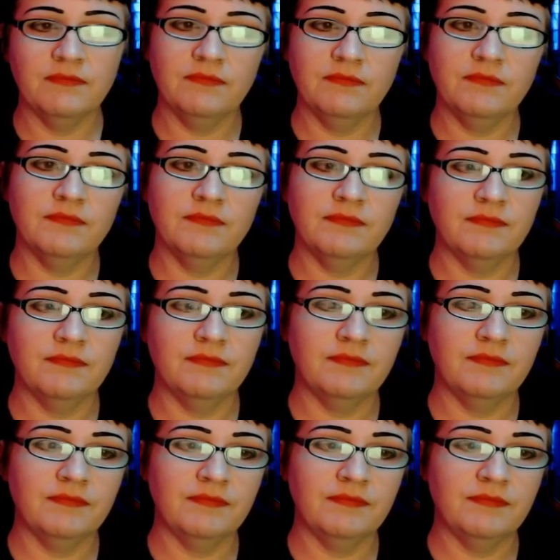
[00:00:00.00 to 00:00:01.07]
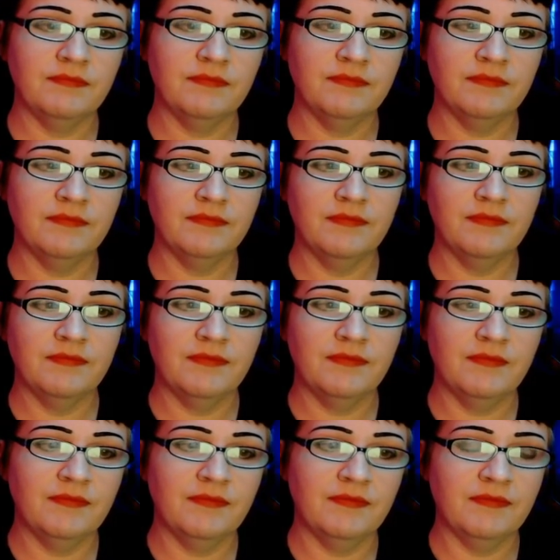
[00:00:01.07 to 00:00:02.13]

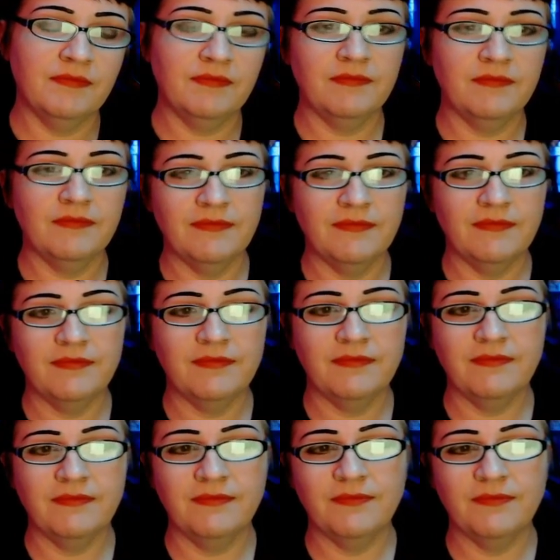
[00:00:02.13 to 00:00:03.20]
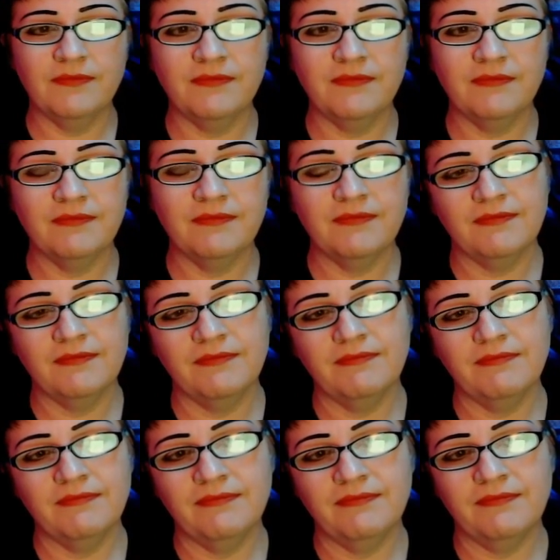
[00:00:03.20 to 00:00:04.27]

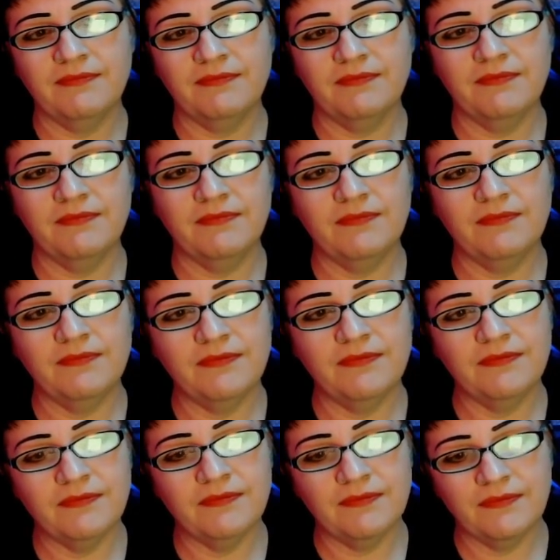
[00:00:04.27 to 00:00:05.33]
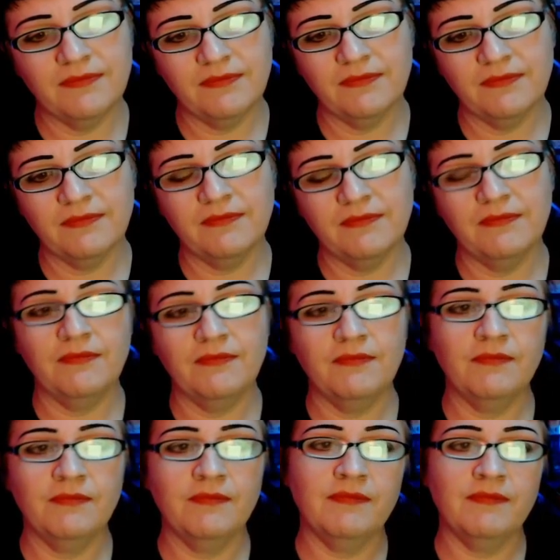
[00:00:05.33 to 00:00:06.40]

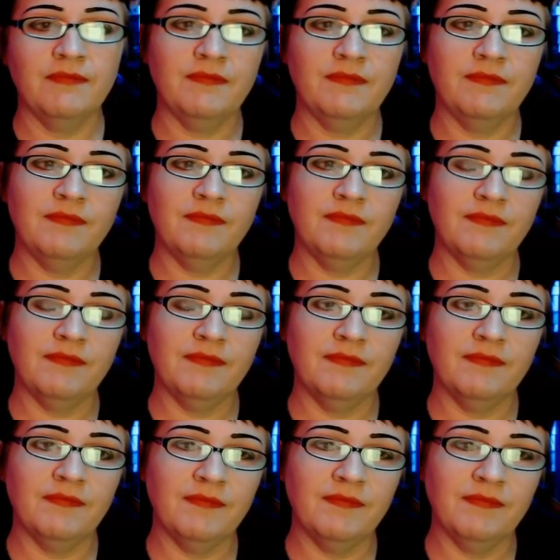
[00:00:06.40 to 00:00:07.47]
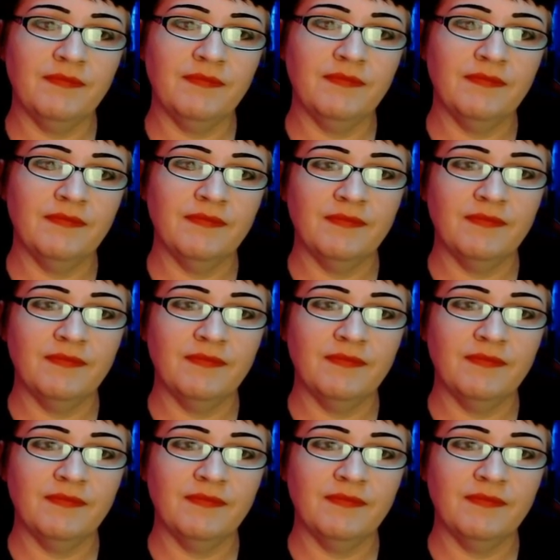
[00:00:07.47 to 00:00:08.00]
No words are spoken by the person on screen.